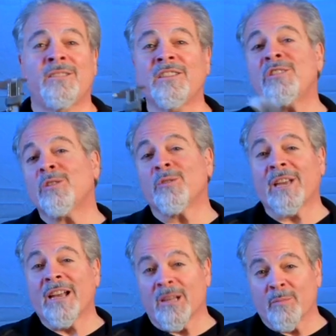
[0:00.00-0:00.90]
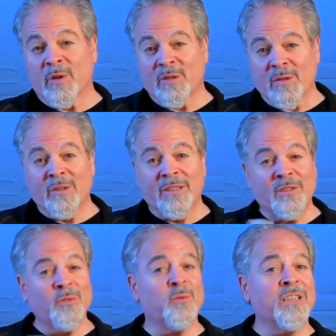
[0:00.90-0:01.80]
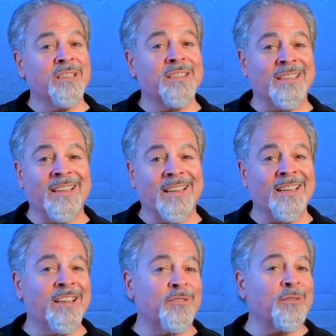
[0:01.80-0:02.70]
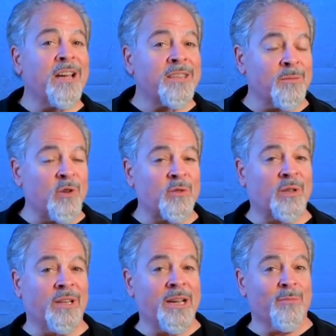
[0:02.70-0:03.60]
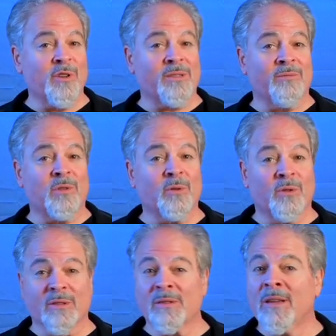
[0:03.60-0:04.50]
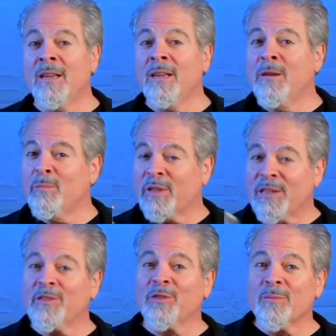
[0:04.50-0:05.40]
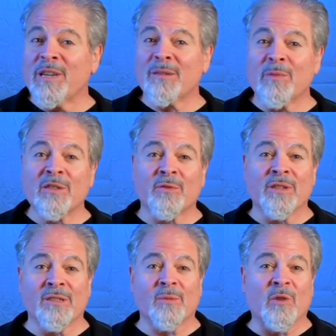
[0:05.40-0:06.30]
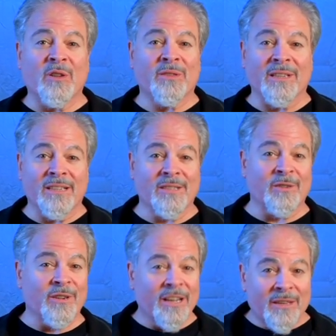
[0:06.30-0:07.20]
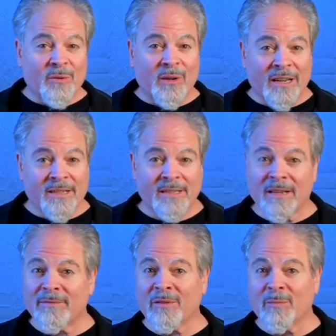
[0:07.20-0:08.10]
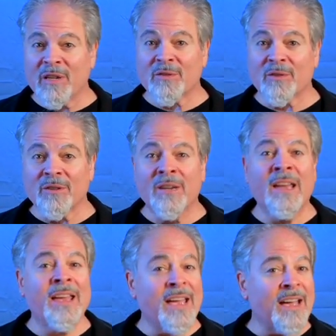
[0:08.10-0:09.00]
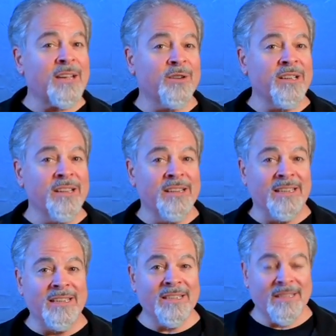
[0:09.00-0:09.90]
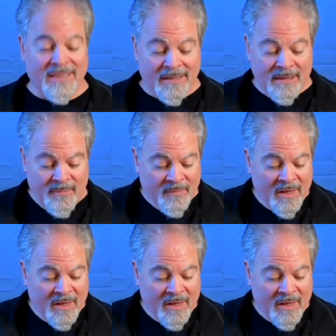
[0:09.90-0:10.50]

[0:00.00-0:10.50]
Digital calipers only do one thing, and they're not the most glamorous of tools, but they sure make measuring small things that are otherwise tough to measure accurate and easy.